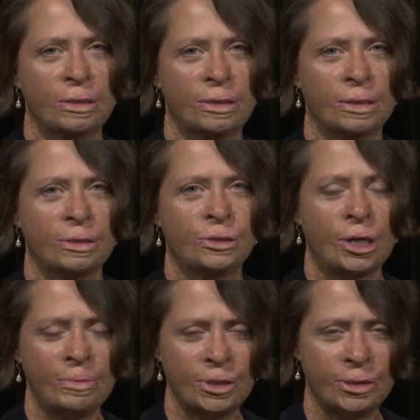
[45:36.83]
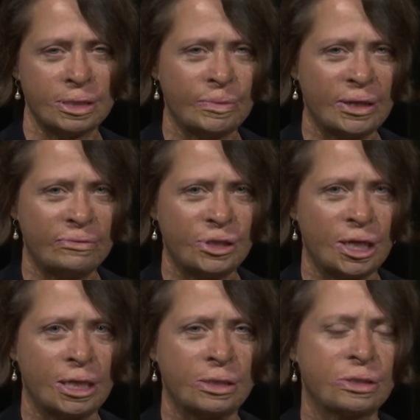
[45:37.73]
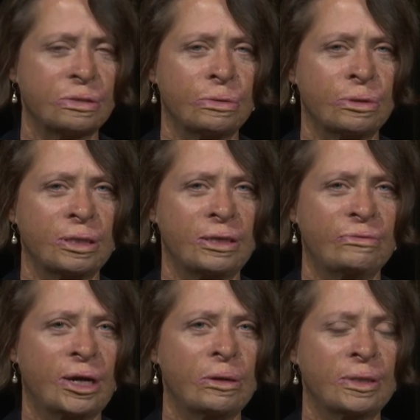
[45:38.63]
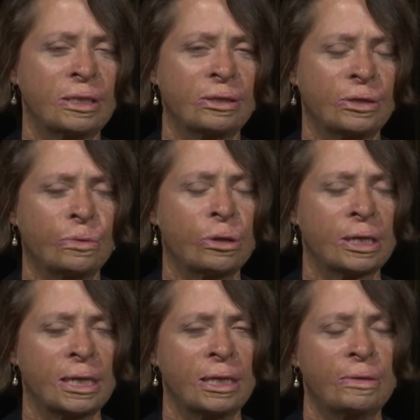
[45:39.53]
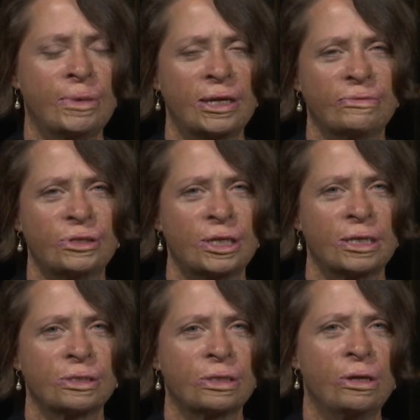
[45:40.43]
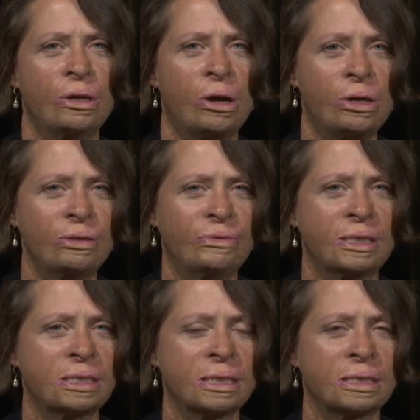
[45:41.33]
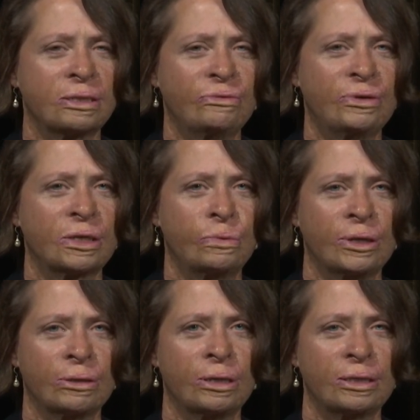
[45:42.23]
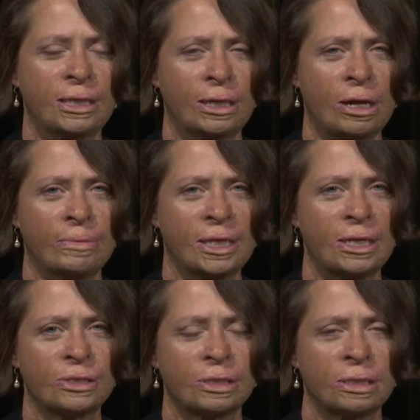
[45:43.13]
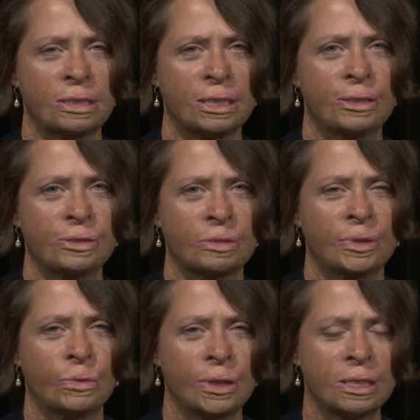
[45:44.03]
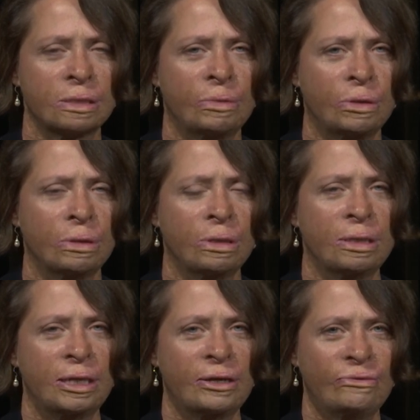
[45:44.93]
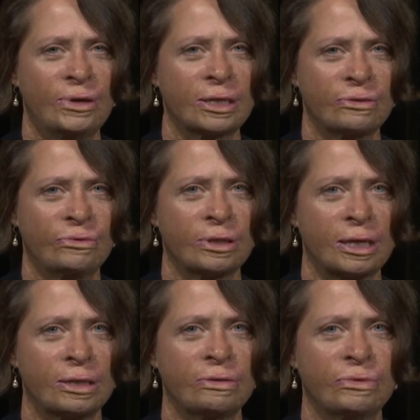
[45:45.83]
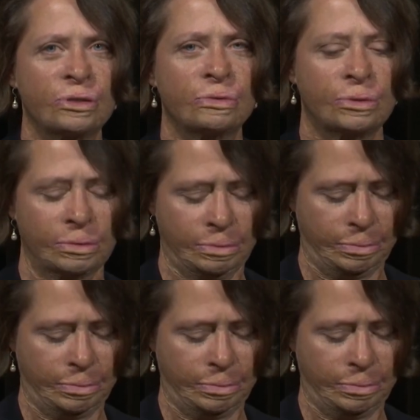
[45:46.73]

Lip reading: The job duties may have changed, or the environment that they're working in may have changed. All of these things can affect whether or not the accommodation continues to be reasonable and effective for that individual.